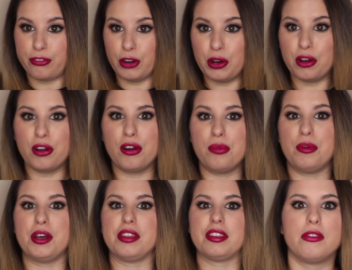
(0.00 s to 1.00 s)
full
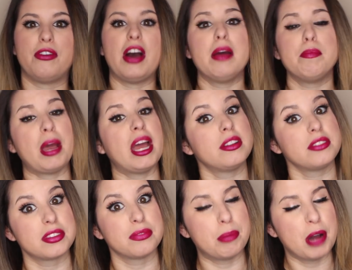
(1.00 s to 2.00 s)
with five
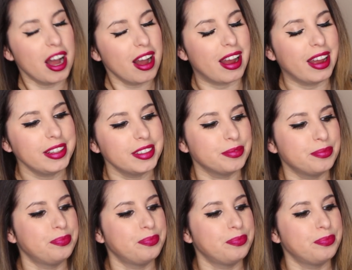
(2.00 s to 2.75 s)
pounds of pot,